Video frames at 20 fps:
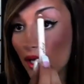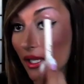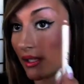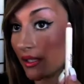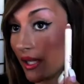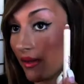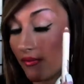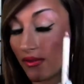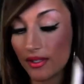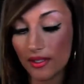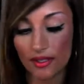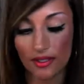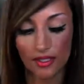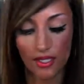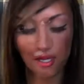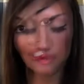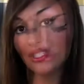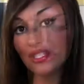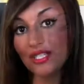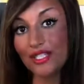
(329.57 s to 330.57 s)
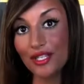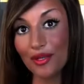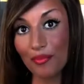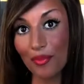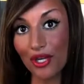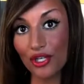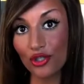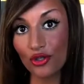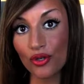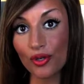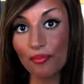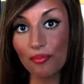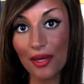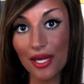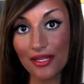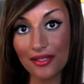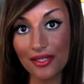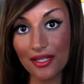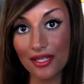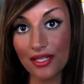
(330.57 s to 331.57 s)
I love this stuff. Next is the measuring
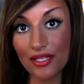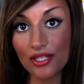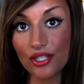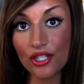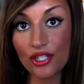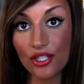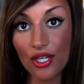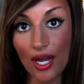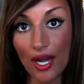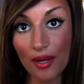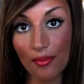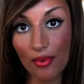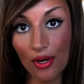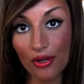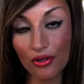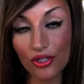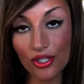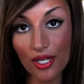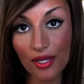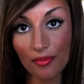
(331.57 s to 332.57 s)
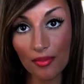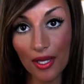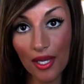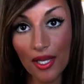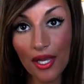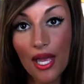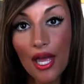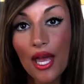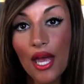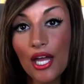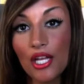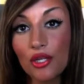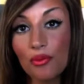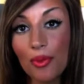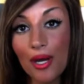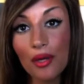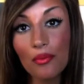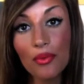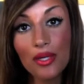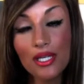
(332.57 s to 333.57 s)
basics to eyebrow shaping. And you
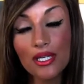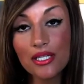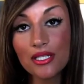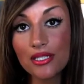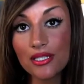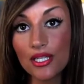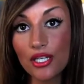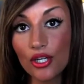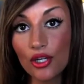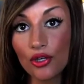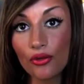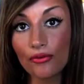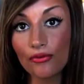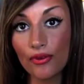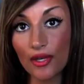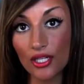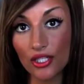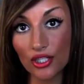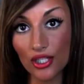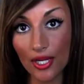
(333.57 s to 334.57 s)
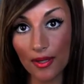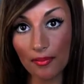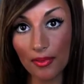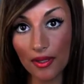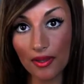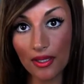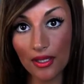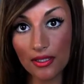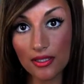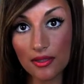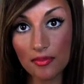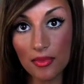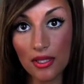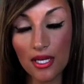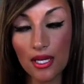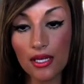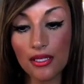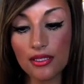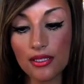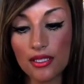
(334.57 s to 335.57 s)
might want to consider your face shape in this,
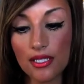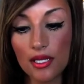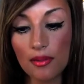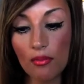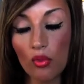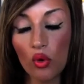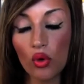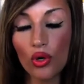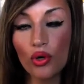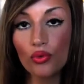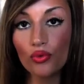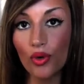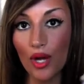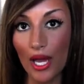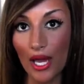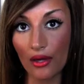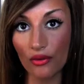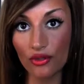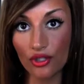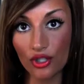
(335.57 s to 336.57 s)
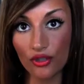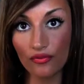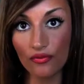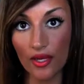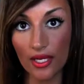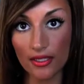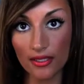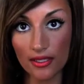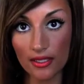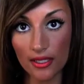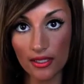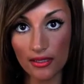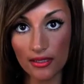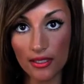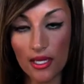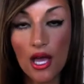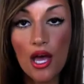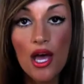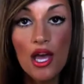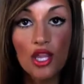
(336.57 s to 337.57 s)
because the more round your face
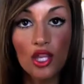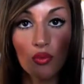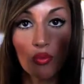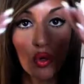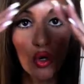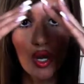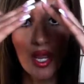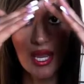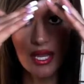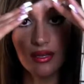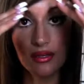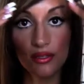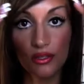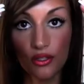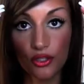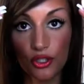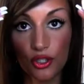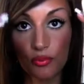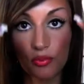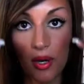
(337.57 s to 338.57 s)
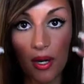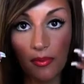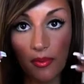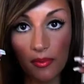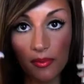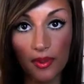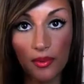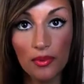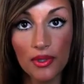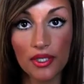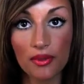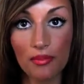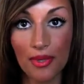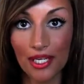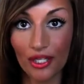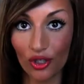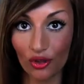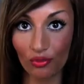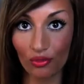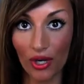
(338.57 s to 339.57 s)
is, the more angular you probably want to
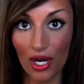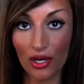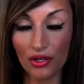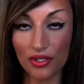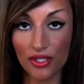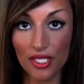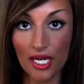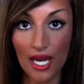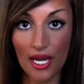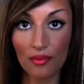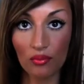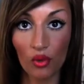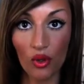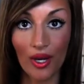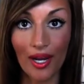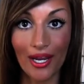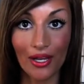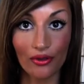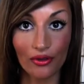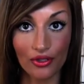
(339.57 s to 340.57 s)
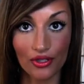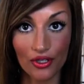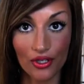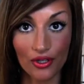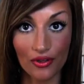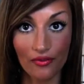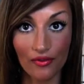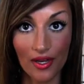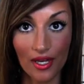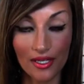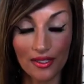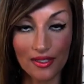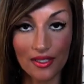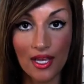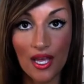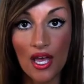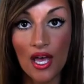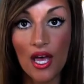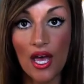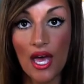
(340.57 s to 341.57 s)
make your brows to add more angles to the face.
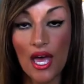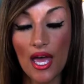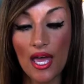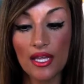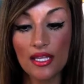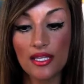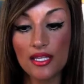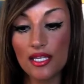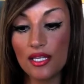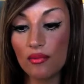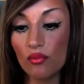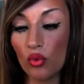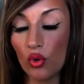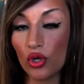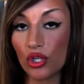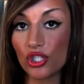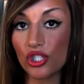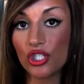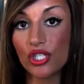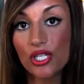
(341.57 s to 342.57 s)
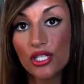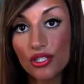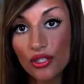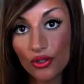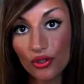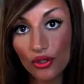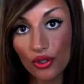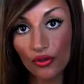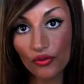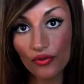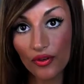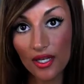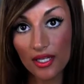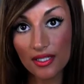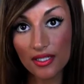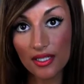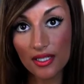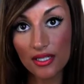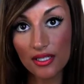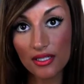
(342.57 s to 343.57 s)
And the more chiseled your
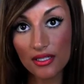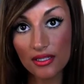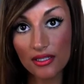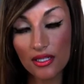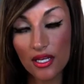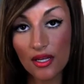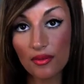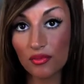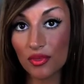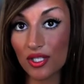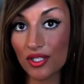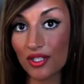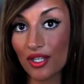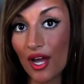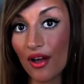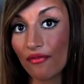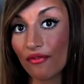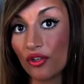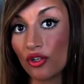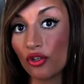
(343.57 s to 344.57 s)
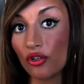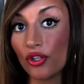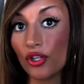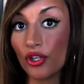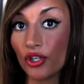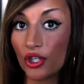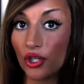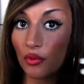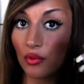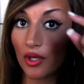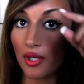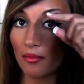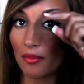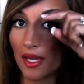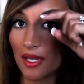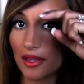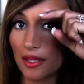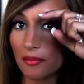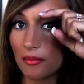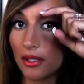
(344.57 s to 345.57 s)
face is, to soften your look, you want to
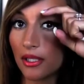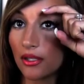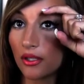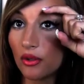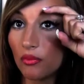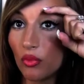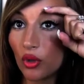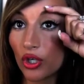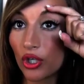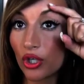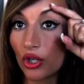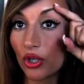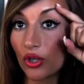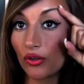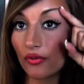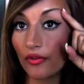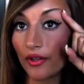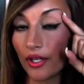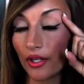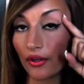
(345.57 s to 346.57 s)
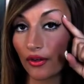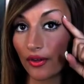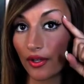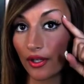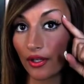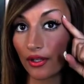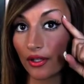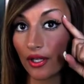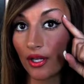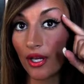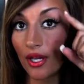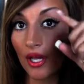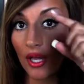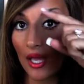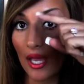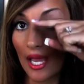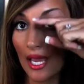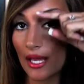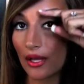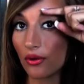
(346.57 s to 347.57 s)
make them a little more curvier than
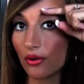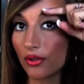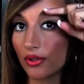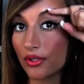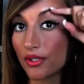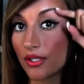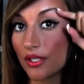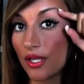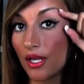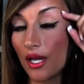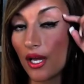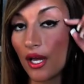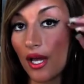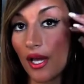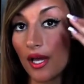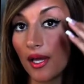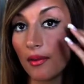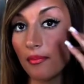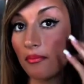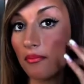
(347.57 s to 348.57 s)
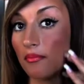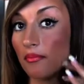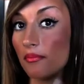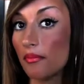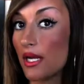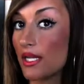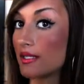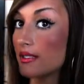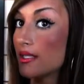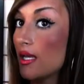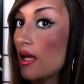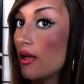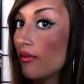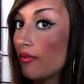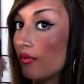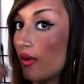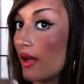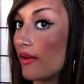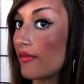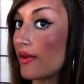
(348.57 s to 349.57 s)
angled.
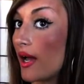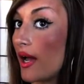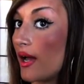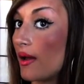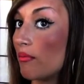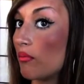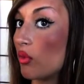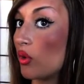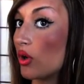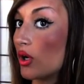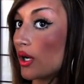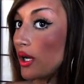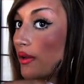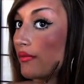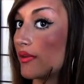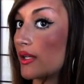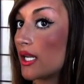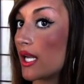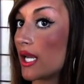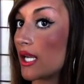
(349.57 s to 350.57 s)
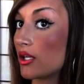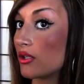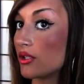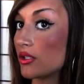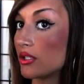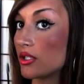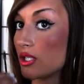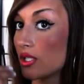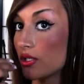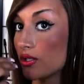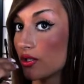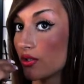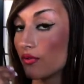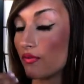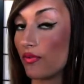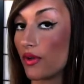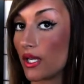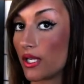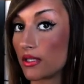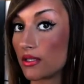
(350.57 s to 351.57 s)
Myself, I've got more of an angled,
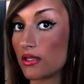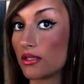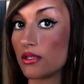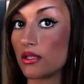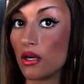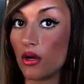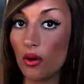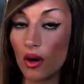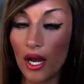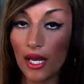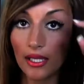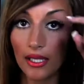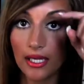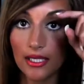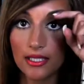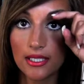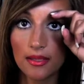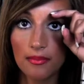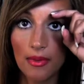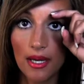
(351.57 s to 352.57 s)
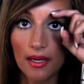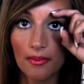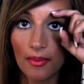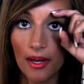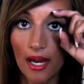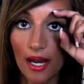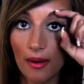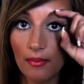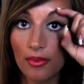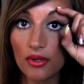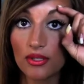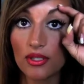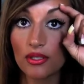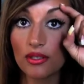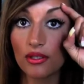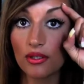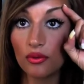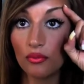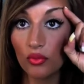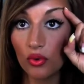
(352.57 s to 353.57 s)
chiseled face, so I like to make my eyebrows a
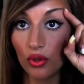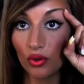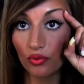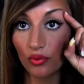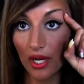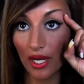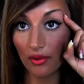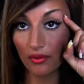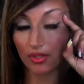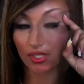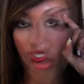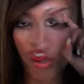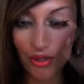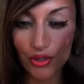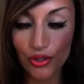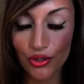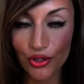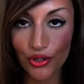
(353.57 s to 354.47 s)
little more rounded.